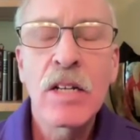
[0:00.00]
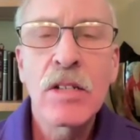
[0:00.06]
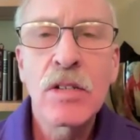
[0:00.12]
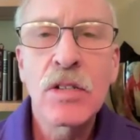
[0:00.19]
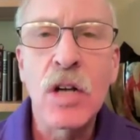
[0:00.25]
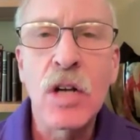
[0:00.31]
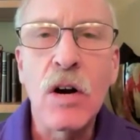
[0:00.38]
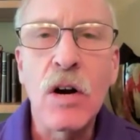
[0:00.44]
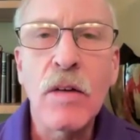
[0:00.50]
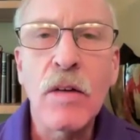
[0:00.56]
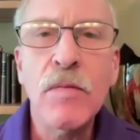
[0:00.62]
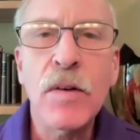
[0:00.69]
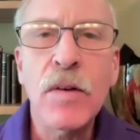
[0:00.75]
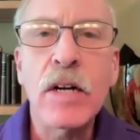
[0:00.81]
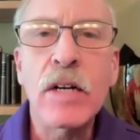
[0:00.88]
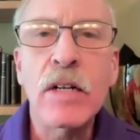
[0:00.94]
So I
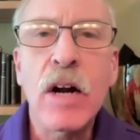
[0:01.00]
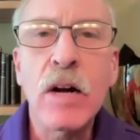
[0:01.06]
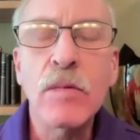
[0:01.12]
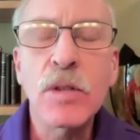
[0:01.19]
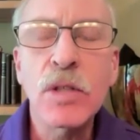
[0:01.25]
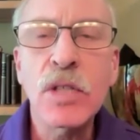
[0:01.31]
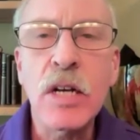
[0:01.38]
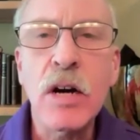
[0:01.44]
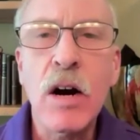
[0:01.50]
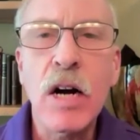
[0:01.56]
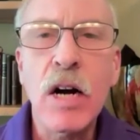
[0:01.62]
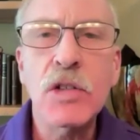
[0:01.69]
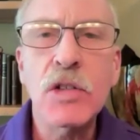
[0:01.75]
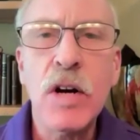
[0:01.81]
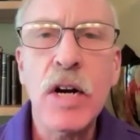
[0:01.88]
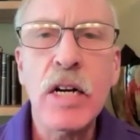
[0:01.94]
figured I was
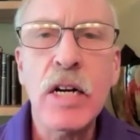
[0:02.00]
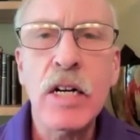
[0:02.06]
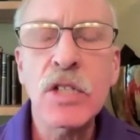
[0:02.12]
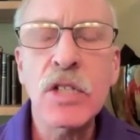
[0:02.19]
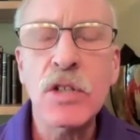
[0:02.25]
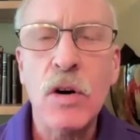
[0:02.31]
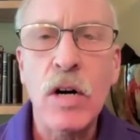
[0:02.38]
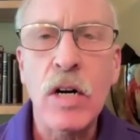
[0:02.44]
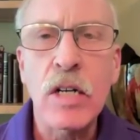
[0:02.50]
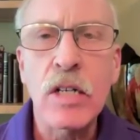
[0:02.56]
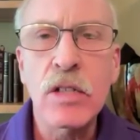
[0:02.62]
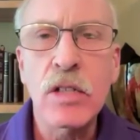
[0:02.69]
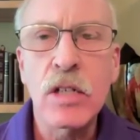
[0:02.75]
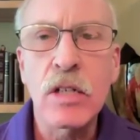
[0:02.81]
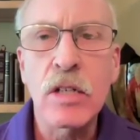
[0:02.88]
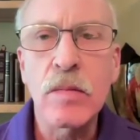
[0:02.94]
dehydrated. I started
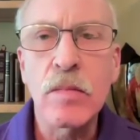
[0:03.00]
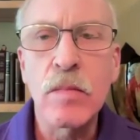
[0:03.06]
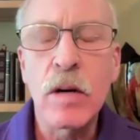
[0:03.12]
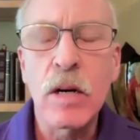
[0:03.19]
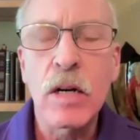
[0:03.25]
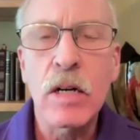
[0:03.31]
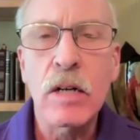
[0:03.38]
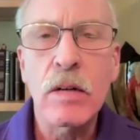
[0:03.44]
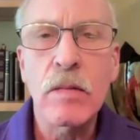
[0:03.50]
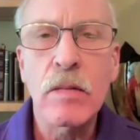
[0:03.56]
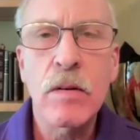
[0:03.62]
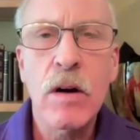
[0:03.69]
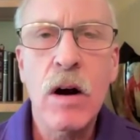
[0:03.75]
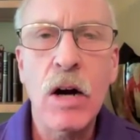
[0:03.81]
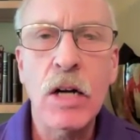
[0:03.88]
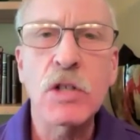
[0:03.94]
to
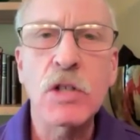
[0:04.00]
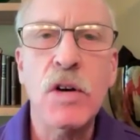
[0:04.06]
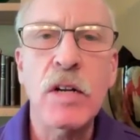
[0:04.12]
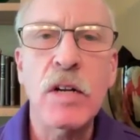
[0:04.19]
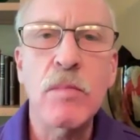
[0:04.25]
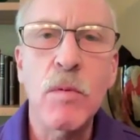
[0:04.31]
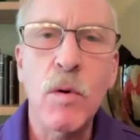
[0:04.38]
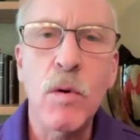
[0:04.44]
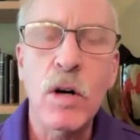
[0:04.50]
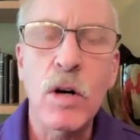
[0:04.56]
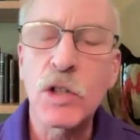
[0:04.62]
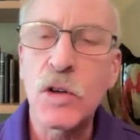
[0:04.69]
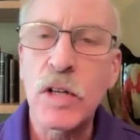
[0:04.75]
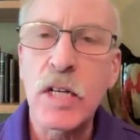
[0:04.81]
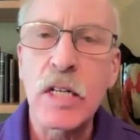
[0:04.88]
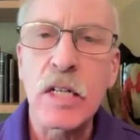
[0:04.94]
hydrate more,
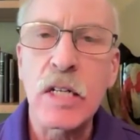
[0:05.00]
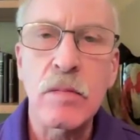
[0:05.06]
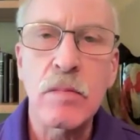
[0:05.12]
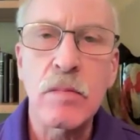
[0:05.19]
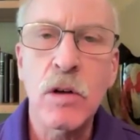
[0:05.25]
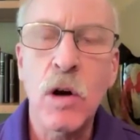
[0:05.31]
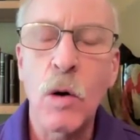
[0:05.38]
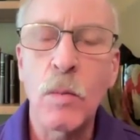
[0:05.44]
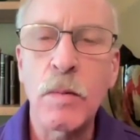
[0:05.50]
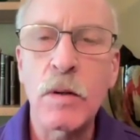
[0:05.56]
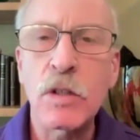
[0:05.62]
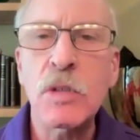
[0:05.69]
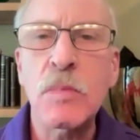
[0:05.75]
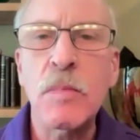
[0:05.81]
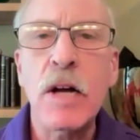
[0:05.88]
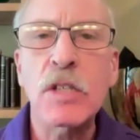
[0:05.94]
drinking
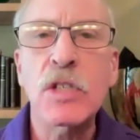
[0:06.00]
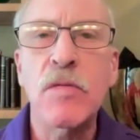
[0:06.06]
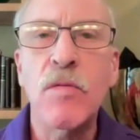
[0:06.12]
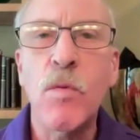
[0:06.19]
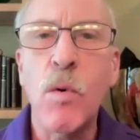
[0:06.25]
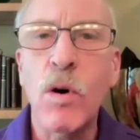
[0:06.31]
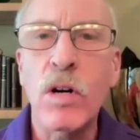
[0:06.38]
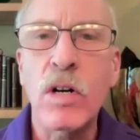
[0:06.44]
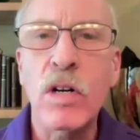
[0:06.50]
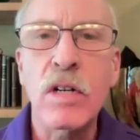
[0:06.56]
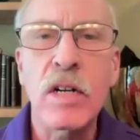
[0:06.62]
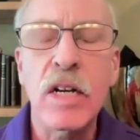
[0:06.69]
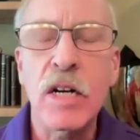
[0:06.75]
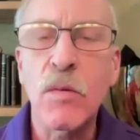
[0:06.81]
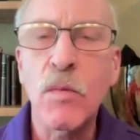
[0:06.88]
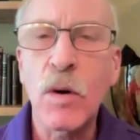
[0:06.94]
copious amounts of water,
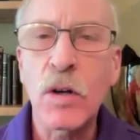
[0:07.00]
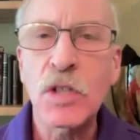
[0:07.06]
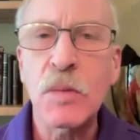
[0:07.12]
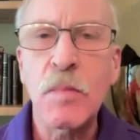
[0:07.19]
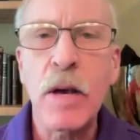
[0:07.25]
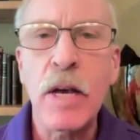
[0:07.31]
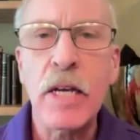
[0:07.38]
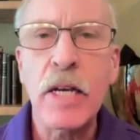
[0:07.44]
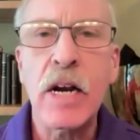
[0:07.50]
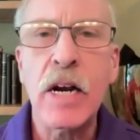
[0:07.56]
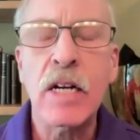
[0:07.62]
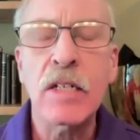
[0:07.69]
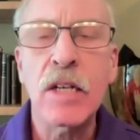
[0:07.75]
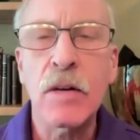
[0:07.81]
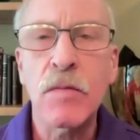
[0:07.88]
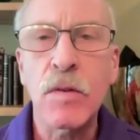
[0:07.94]
and it wasn't making any
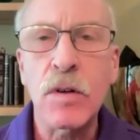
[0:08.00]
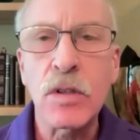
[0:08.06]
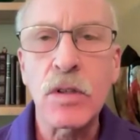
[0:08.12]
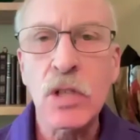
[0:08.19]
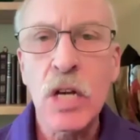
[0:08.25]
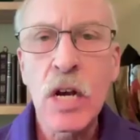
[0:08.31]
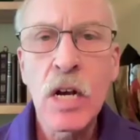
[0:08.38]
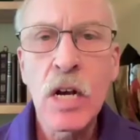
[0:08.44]
difference.